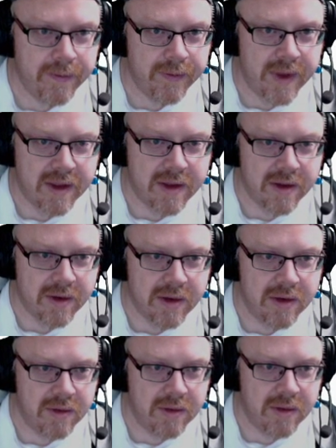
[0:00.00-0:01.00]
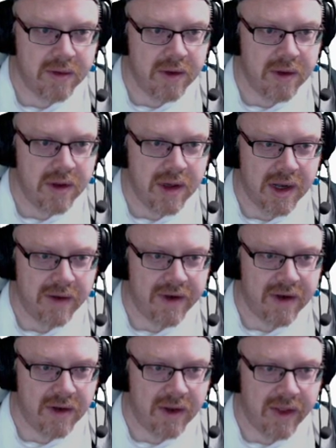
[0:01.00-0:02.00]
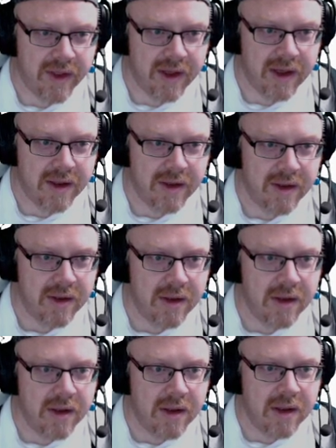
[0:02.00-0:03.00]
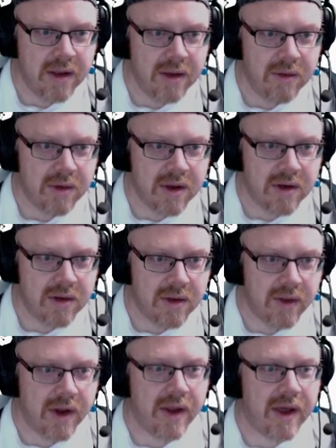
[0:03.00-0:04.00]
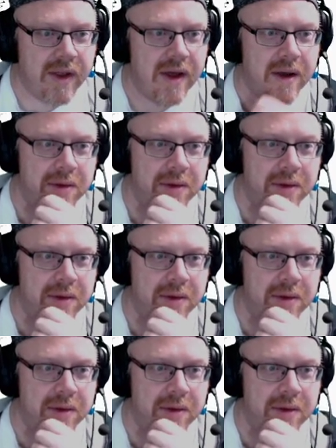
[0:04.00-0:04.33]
That's so cool. I'd love it to look like that. We could do something like that.